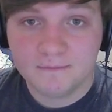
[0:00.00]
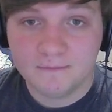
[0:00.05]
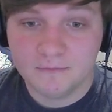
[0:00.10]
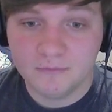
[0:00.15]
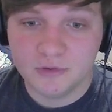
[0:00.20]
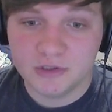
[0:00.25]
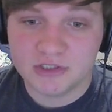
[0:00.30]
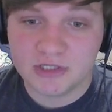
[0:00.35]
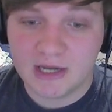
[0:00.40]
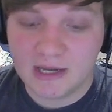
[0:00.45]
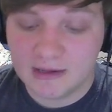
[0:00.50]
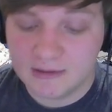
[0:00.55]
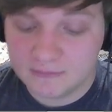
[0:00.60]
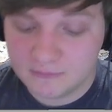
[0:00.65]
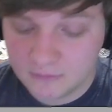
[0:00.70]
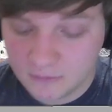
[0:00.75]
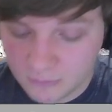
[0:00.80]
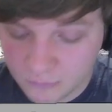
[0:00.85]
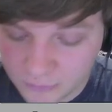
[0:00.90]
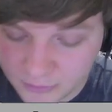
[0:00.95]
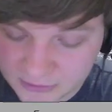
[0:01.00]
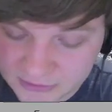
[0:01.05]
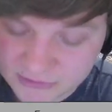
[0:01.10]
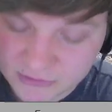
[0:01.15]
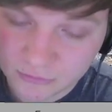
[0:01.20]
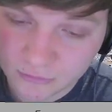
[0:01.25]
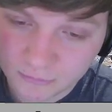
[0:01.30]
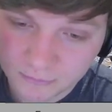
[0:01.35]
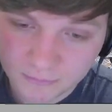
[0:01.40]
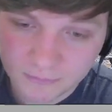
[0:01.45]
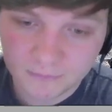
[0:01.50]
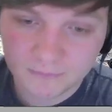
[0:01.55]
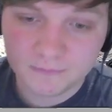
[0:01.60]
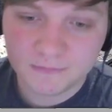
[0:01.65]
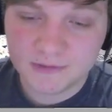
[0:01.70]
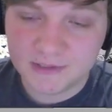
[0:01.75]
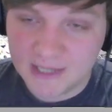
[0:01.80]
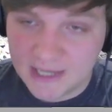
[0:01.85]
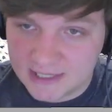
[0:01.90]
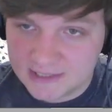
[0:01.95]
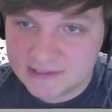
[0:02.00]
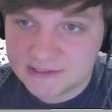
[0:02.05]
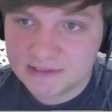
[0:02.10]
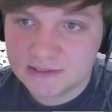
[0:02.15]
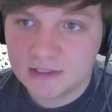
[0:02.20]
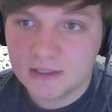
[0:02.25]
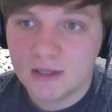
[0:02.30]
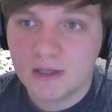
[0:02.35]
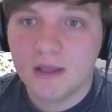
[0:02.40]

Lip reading: which I would assume, yes,